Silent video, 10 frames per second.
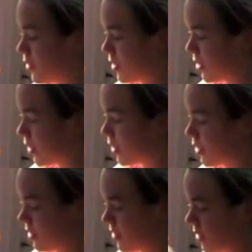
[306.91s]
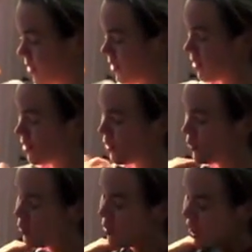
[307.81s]
Shark, starting our
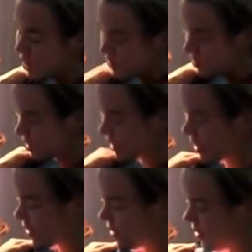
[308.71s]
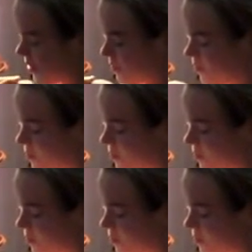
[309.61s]
new life together.